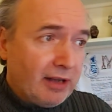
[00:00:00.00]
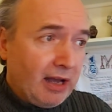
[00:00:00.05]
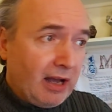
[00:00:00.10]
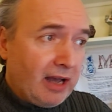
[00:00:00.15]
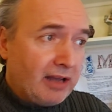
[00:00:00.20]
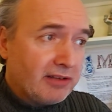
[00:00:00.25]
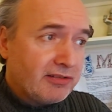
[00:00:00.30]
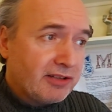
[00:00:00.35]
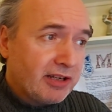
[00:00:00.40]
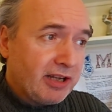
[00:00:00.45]

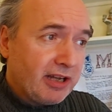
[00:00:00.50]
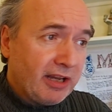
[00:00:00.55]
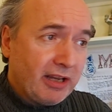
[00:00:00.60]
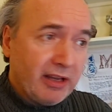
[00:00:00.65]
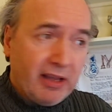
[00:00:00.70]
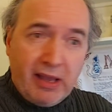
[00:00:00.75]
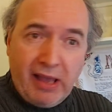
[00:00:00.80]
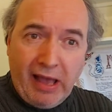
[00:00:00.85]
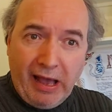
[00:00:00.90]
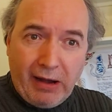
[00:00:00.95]
asking
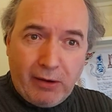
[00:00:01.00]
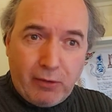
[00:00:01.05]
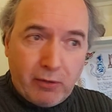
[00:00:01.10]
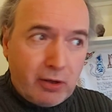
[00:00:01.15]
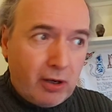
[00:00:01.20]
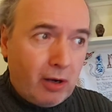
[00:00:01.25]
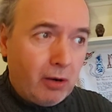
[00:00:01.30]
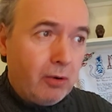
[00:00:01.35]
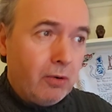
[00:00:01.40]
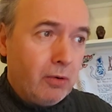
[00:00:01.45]
how
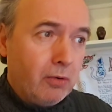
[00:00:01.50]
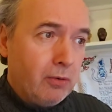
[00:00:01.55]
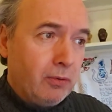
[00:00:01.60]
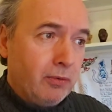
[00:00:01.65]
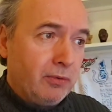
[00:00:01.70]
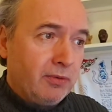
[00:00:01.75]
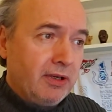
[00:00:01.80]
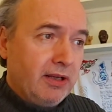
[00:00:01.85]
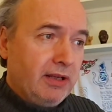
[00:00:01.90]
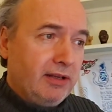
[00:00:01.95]

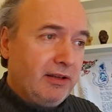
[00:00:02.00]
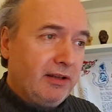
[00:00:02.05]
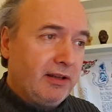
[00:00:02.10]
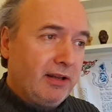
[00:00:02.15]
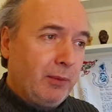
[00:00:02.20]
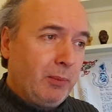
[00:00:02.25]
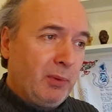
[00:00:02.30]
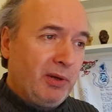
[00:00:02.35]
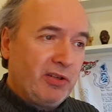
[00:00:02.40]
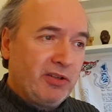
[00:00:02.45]
cold did
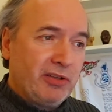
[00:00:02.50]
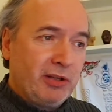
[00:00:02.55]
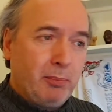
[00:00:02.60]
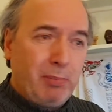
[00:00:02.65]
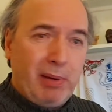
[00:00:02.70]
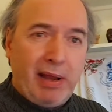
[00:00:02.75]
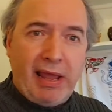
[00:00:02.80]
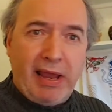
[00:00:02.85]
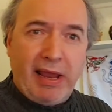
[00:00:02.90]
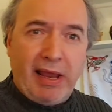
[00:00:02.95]
I wish the
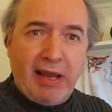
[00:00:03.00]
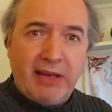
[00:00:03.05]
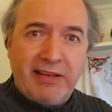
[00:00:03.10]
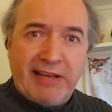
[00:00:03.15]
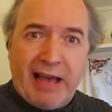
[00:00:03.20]
blade,